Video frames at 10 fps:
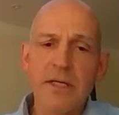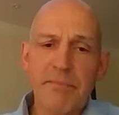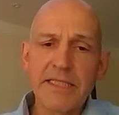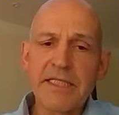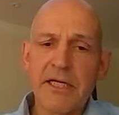
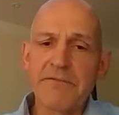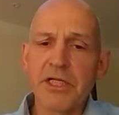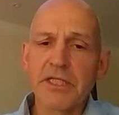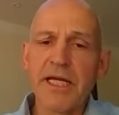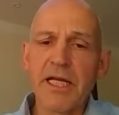big
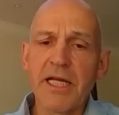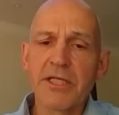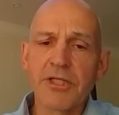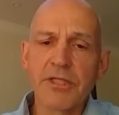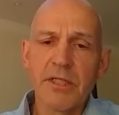data,
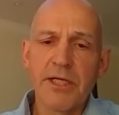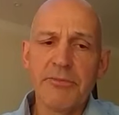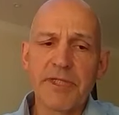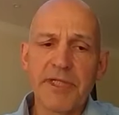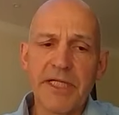artificial
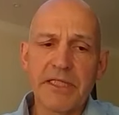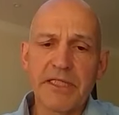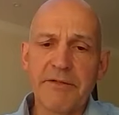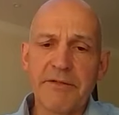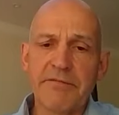intelligence
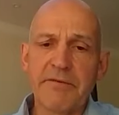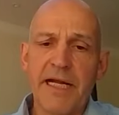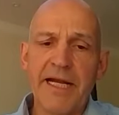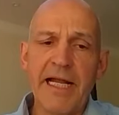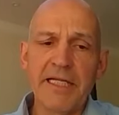and the
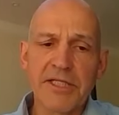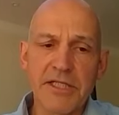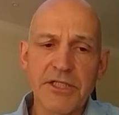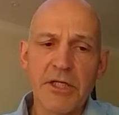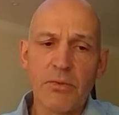predictive
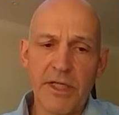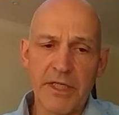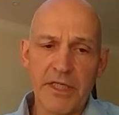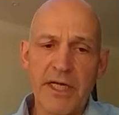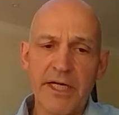
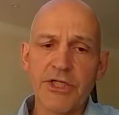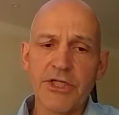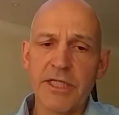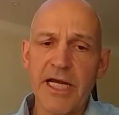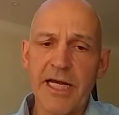analysis will
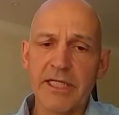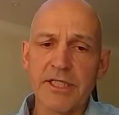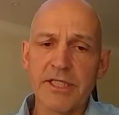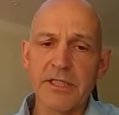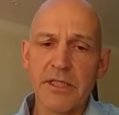encourage
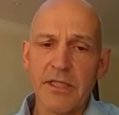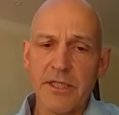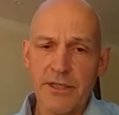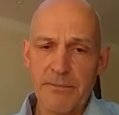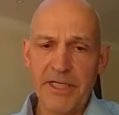and
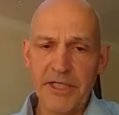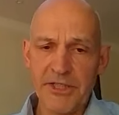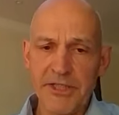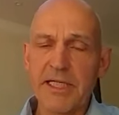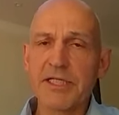enhance
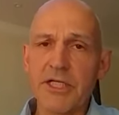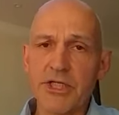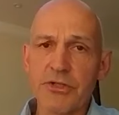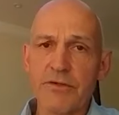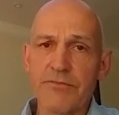the
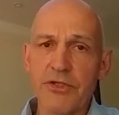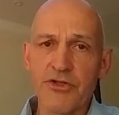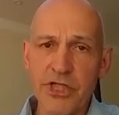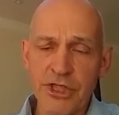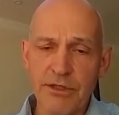
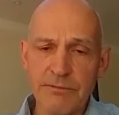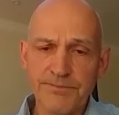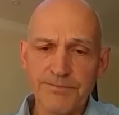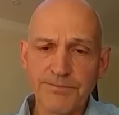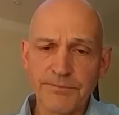personalization of
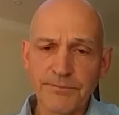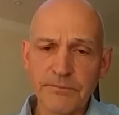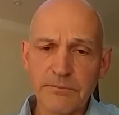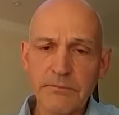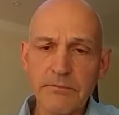nutrition.
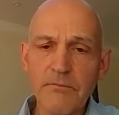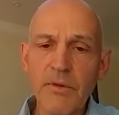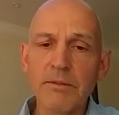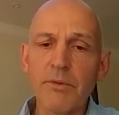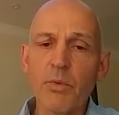
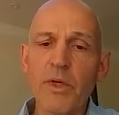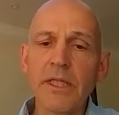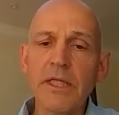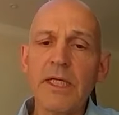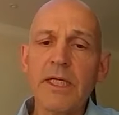But
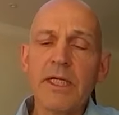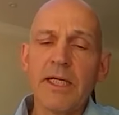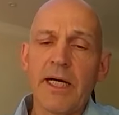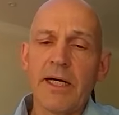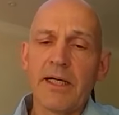will
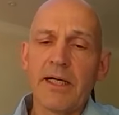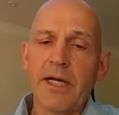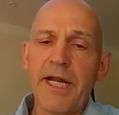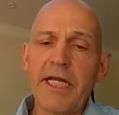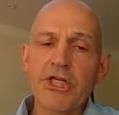
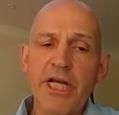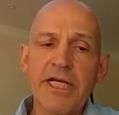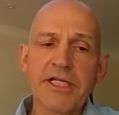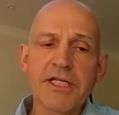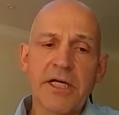an
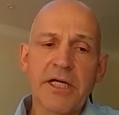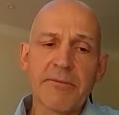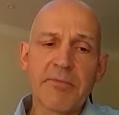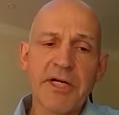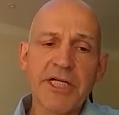NHS
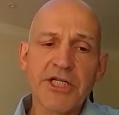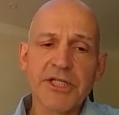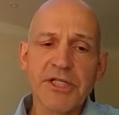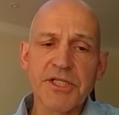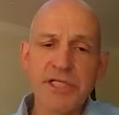under pressure
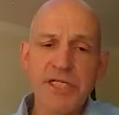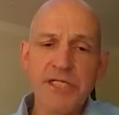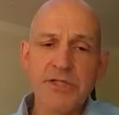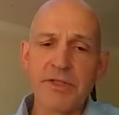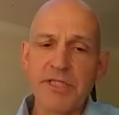
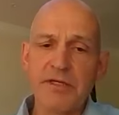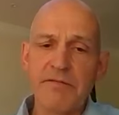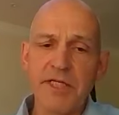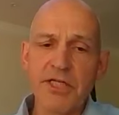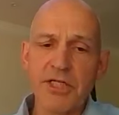seize on these
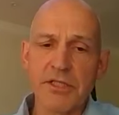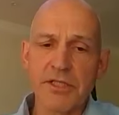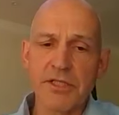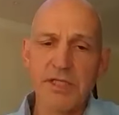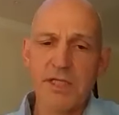
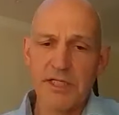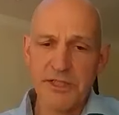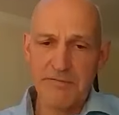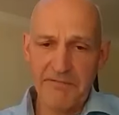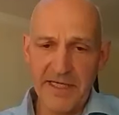innovations as
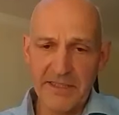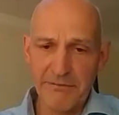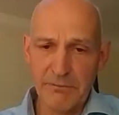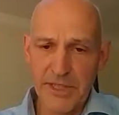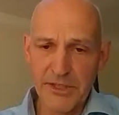an
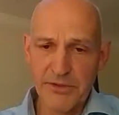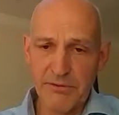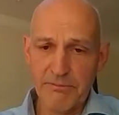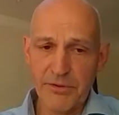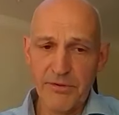effective means to
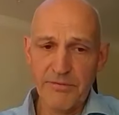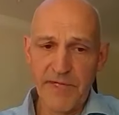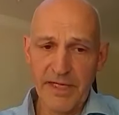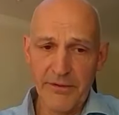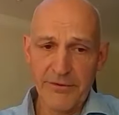
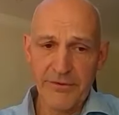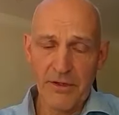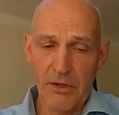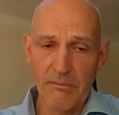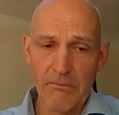improve health
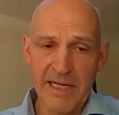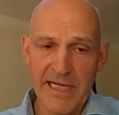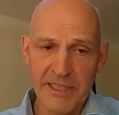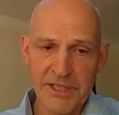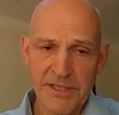en
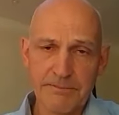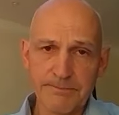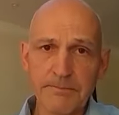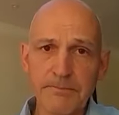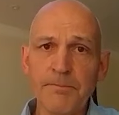masse?
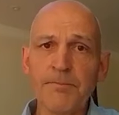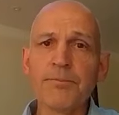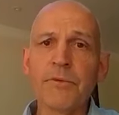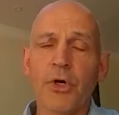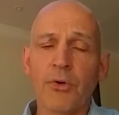
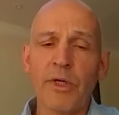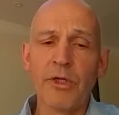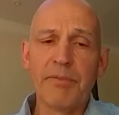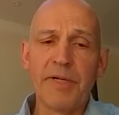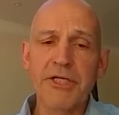Or
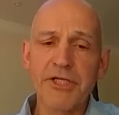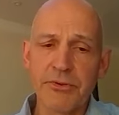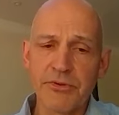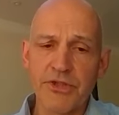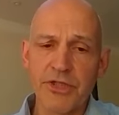will
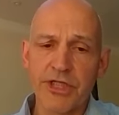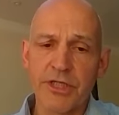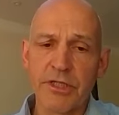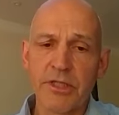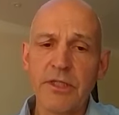personal
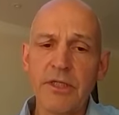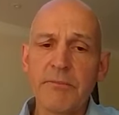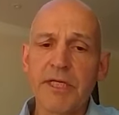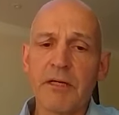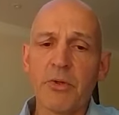nutrition
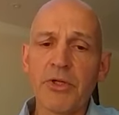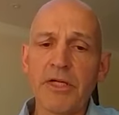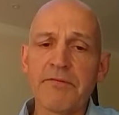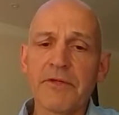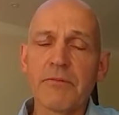become
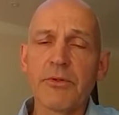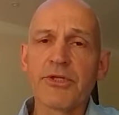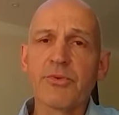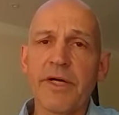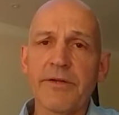only for the
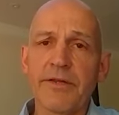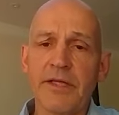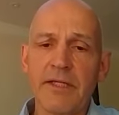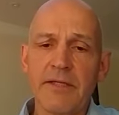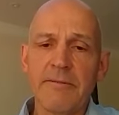most
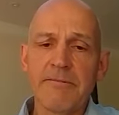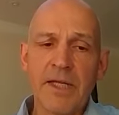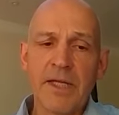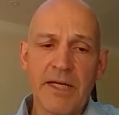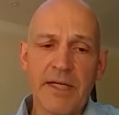wealthy
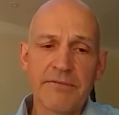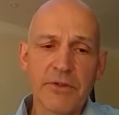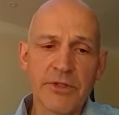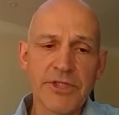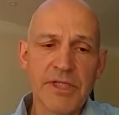and, of
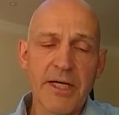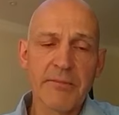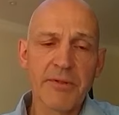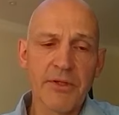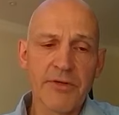course, the
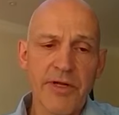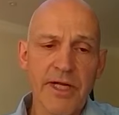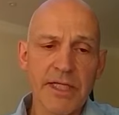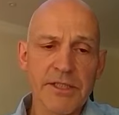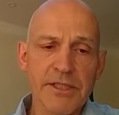
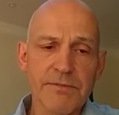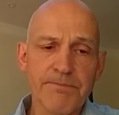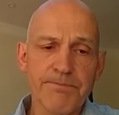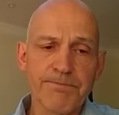hypochondriacs?